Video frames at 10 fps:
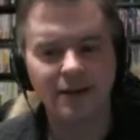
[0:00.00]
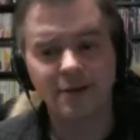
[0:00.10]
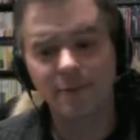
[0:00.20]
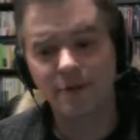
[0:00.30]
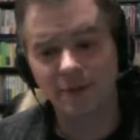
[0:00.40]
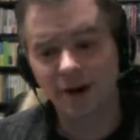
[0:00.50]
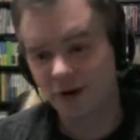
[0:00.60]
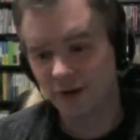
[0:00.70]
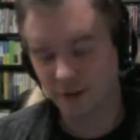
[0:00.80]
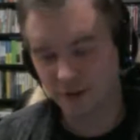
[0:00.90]
Some of them aren't
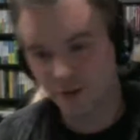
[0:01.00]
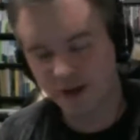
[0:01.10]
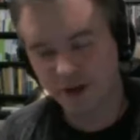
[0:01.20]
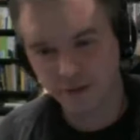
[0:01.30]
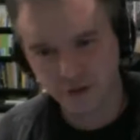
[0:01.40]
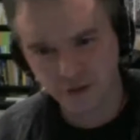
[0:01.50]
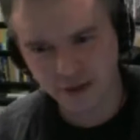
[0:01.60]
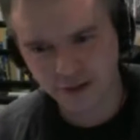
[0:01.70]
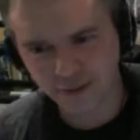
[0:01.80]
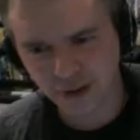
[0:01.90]
going to school, actually. They're
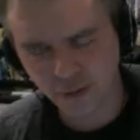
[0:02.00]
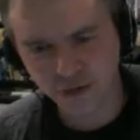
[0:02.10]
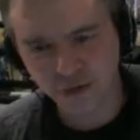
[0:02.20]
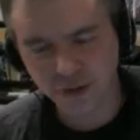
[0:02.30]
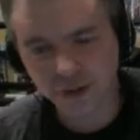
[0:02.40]
going to be homeschooled.